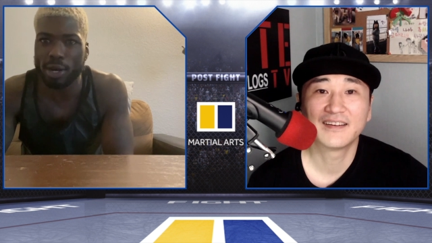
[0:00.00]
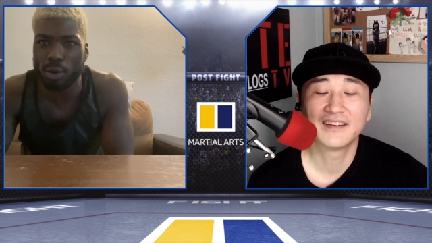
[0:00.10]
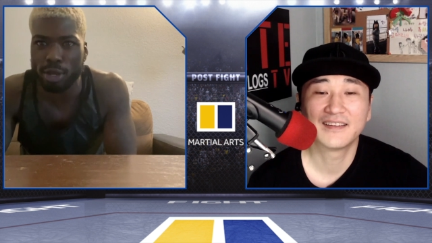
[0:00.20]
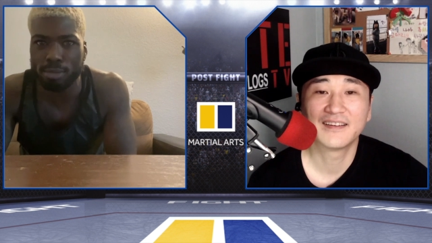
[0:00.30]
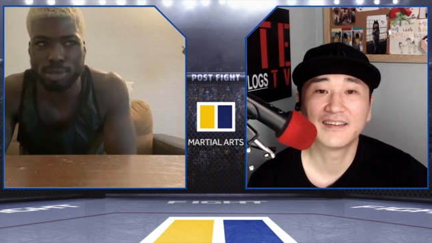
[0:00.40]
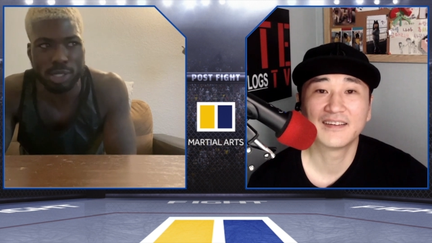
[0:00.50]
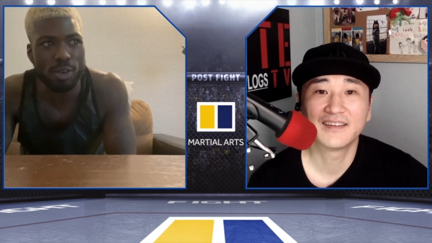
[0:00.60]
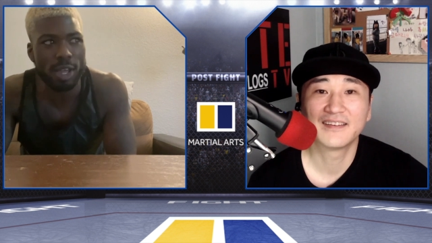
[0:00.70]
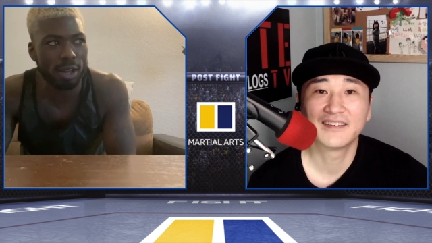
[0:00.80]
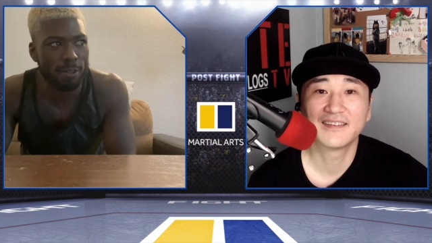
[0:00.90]
Speaker 1: that know him
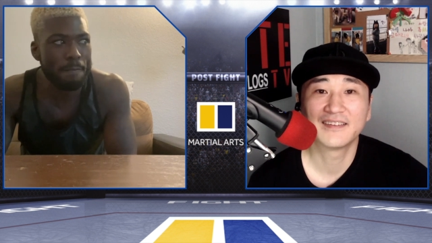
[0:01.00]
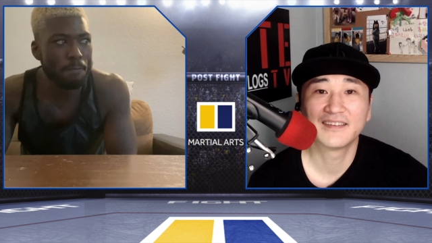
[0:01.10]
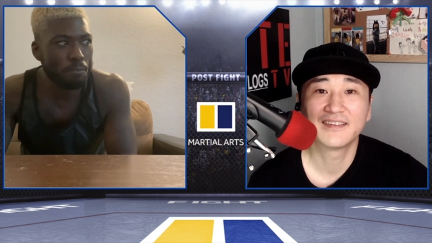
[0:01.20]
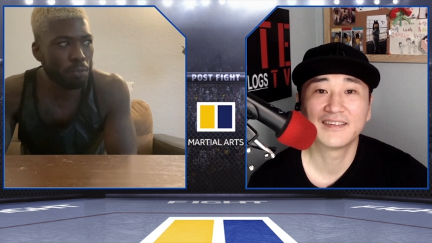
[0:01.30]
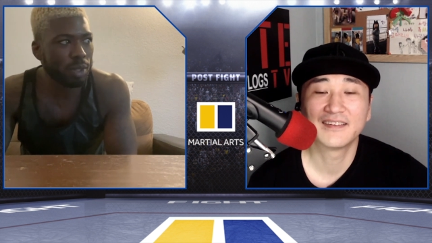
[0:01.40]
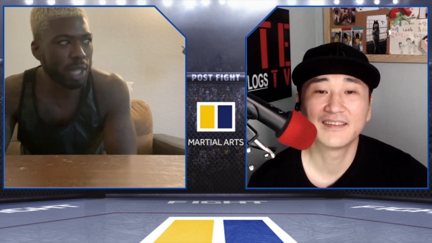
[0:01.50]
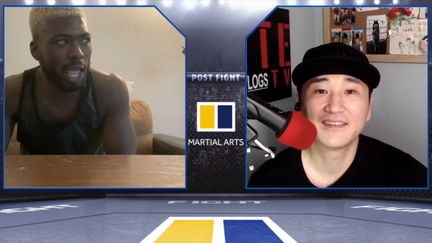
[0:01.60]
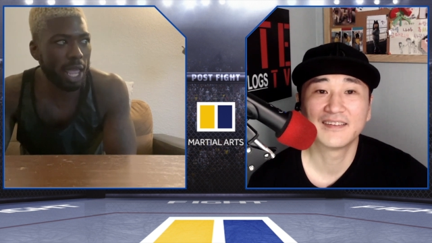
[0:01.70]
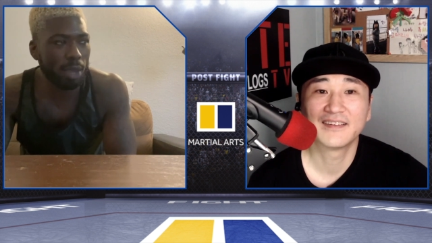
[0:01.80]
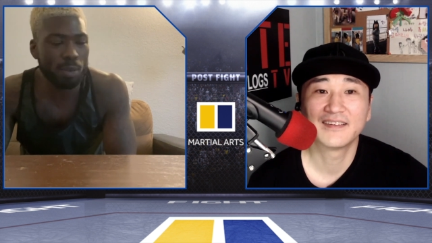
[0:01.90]
too, and
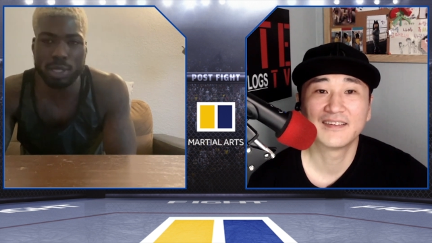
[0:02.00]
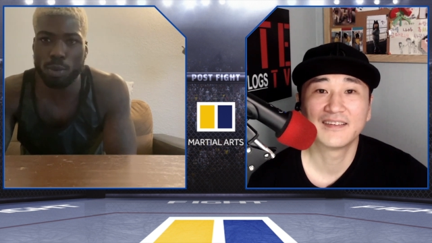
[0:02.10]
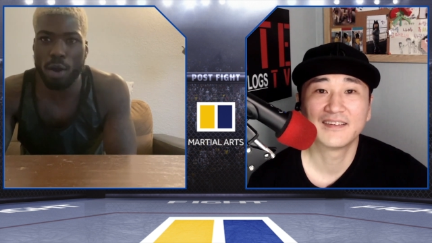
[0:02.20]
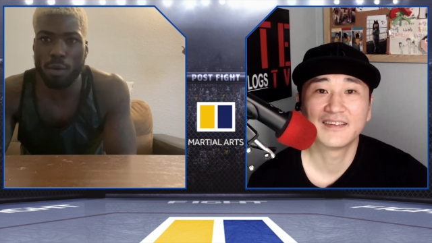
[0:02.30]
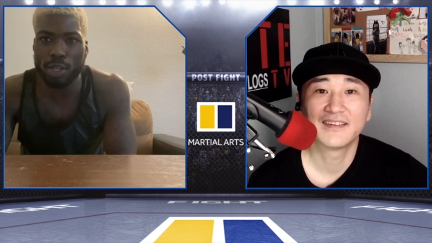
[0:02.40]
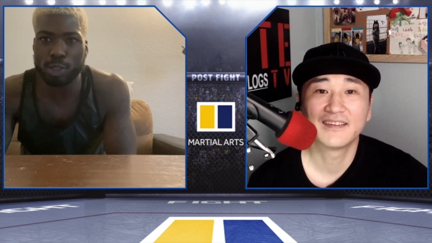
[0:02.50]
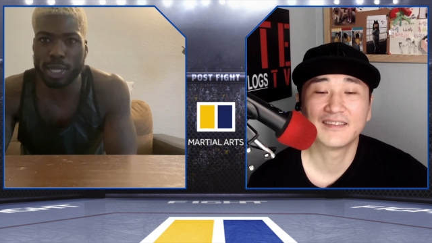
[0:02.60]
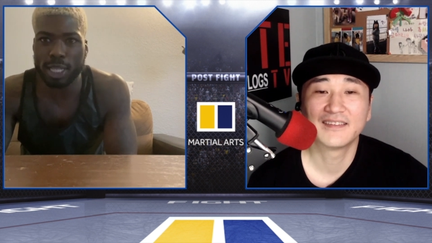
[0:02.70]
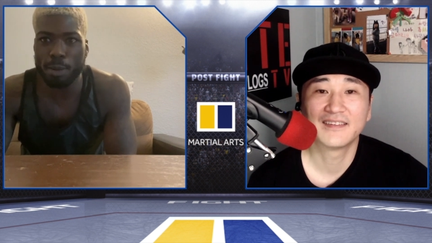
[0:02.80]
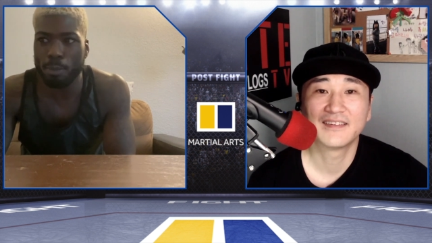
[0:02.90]
they he was a
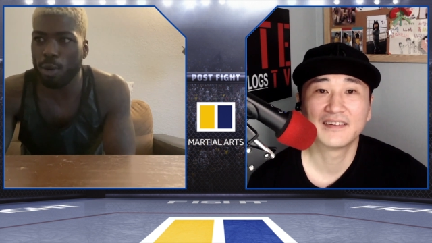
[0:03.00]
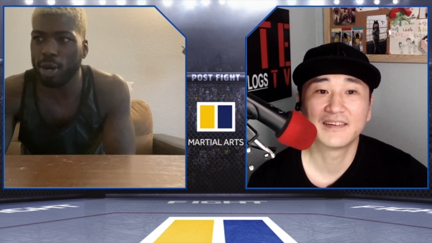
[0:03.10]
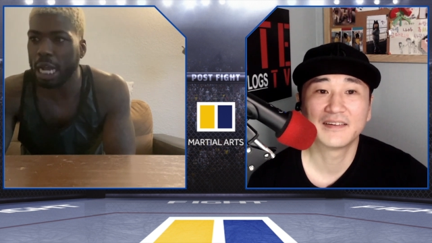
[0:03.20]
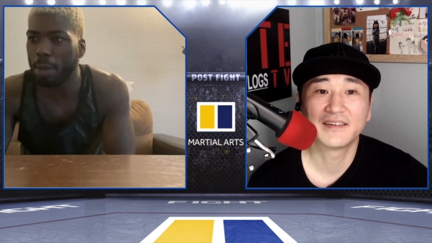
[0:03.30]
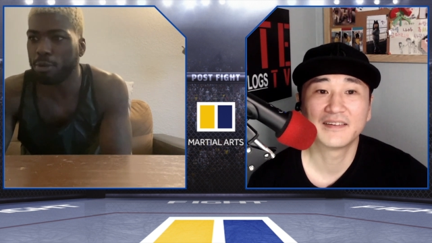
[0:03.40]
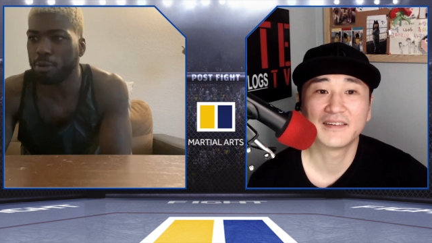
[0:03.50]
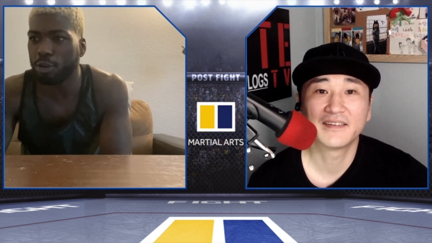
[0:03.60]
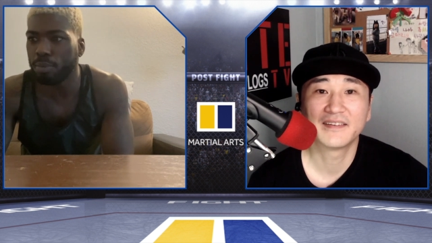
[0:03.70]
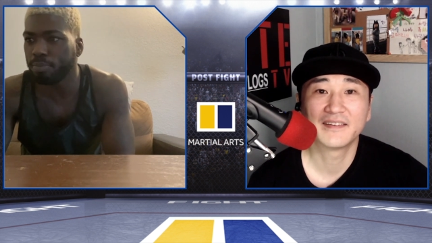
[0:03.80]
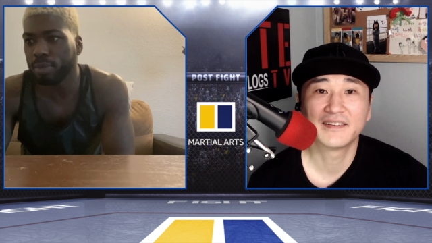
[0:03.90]
well-respected opponent coming
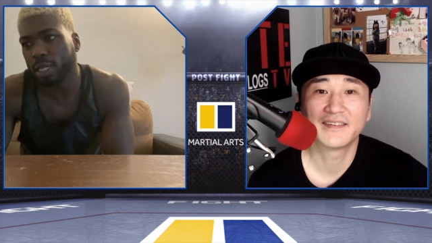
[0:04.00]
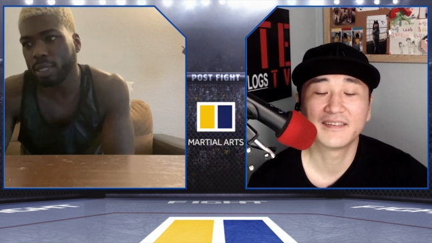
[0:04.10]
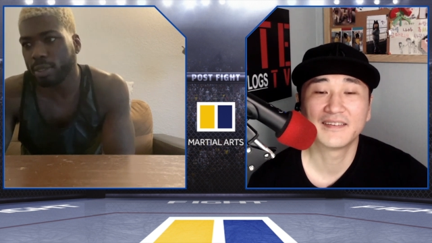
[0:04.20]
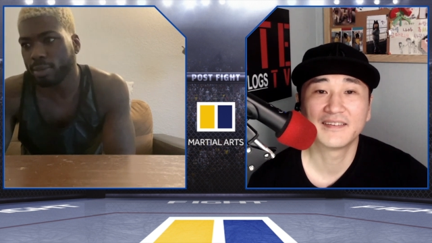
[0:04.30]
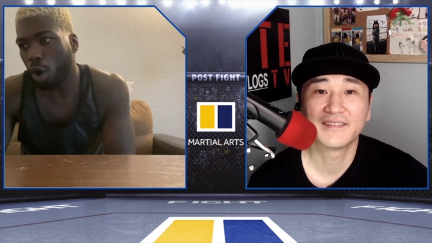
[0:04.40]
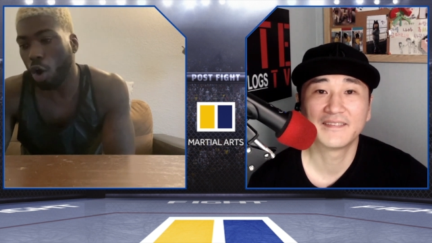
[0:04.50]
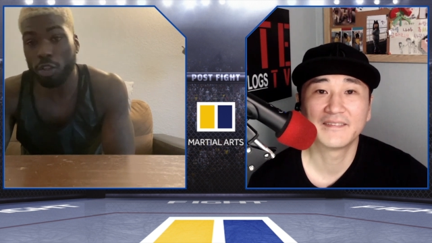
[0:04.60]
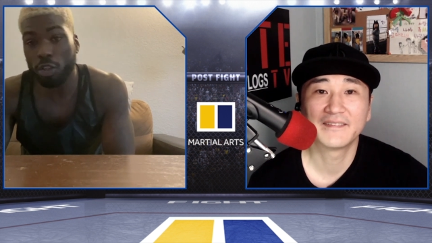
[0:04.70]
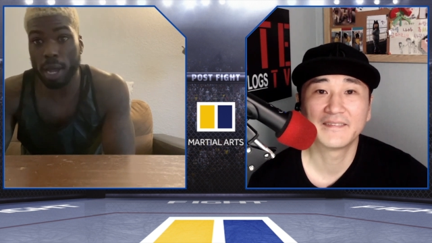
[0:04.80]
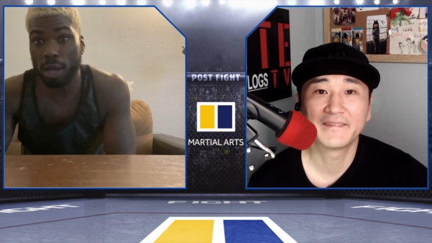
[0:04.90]
from
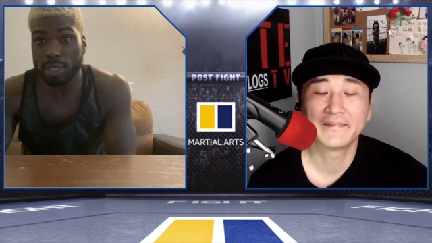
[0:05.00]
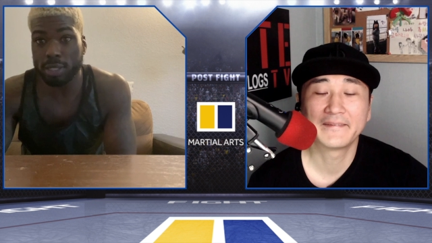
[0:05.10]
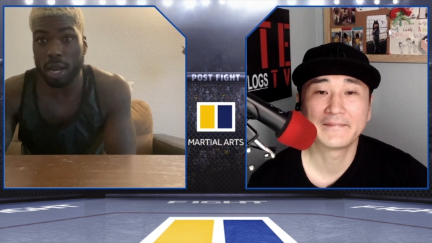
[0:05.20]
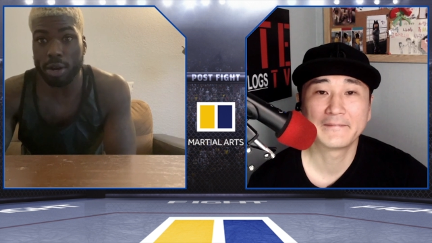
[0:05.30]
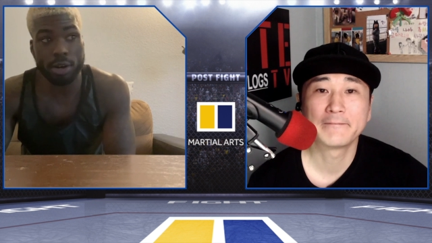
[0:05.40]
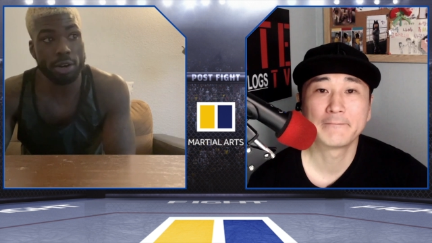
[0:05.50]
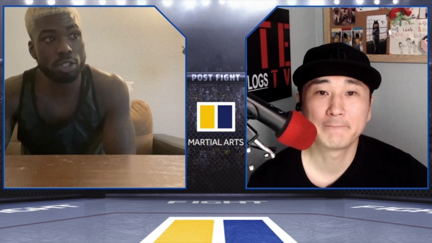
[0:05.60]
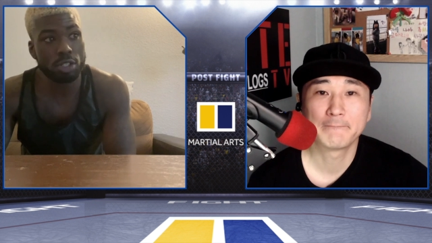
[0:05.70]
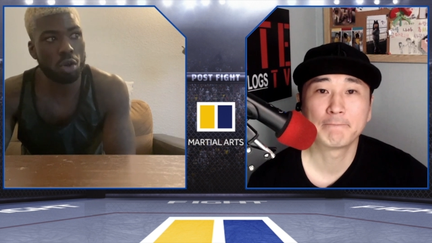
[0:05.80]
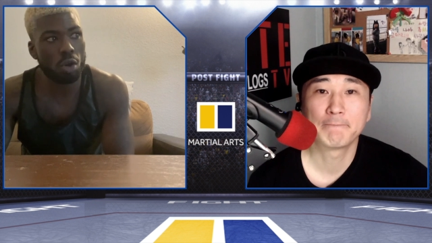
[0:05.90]
all the miles I
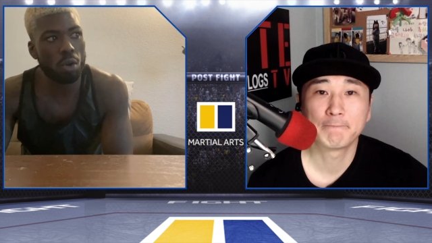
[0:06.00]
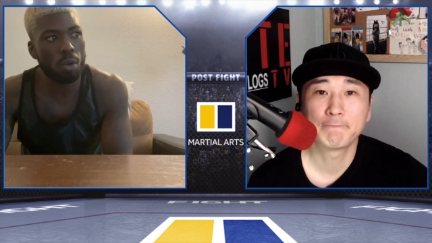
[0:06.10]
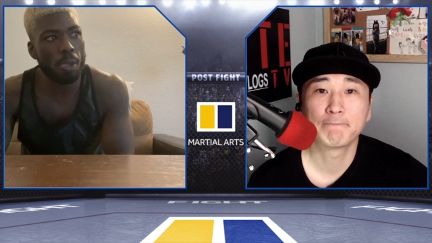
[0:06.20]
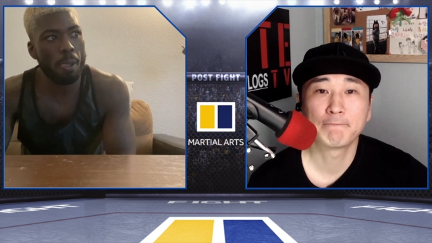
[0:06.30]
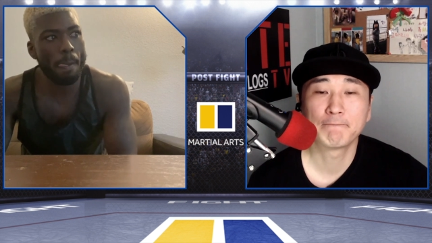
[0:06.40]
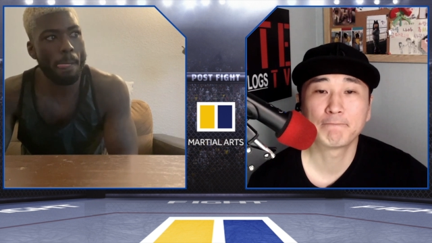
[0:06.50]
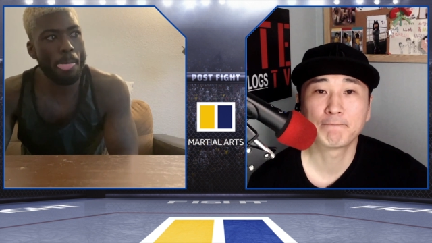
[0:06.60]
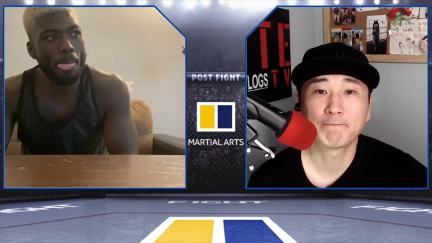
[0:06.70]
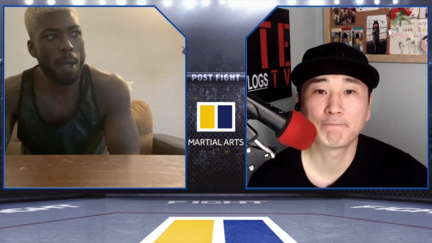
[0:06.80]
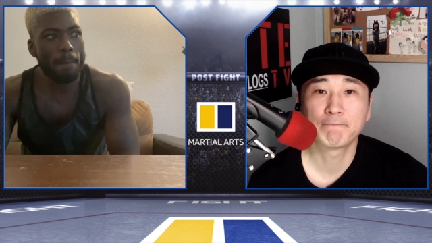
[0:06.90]
heard, so
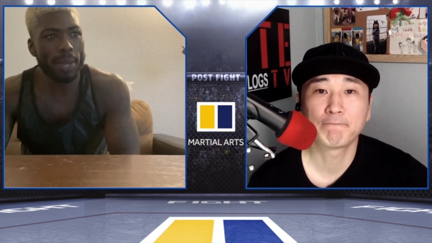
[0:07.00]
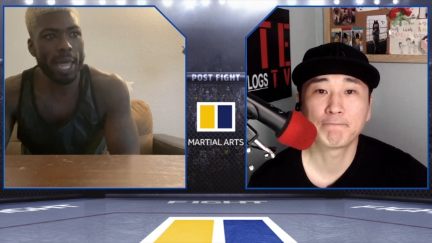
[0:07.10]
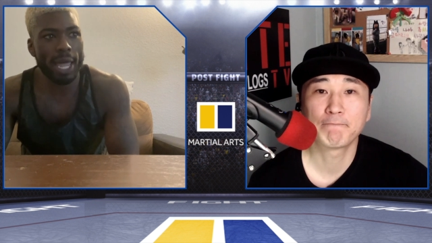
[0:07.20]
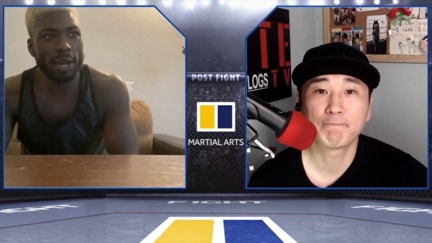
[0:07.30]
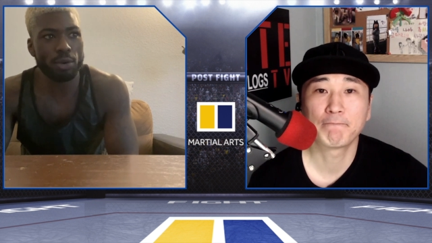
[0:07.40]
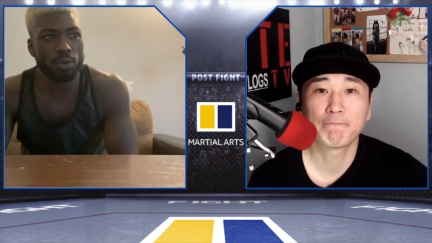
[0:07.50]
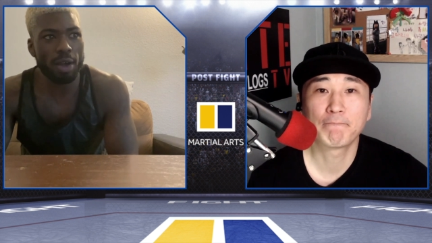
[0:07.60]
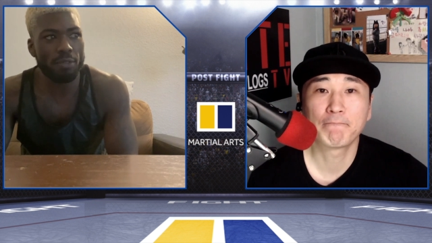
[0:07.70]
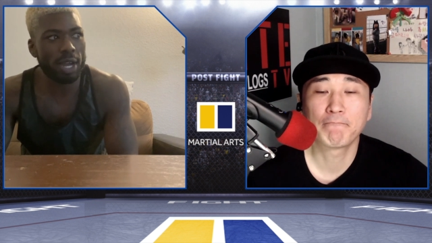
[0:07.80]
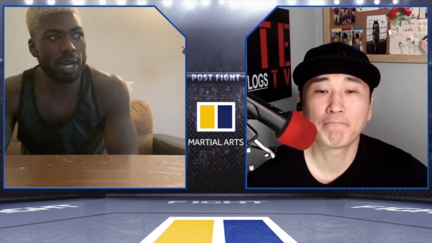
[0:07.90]
man, who do
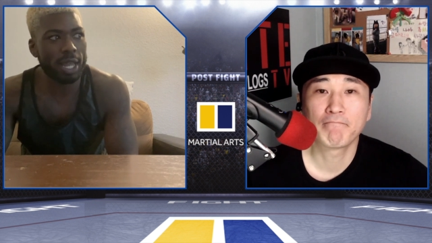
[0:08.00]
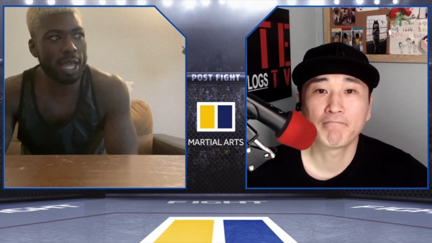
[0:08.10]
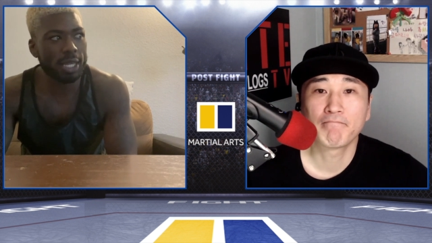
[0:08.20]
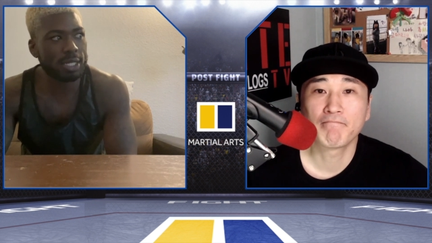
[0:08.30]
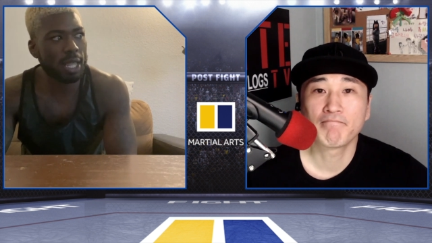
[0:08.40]
I fight next?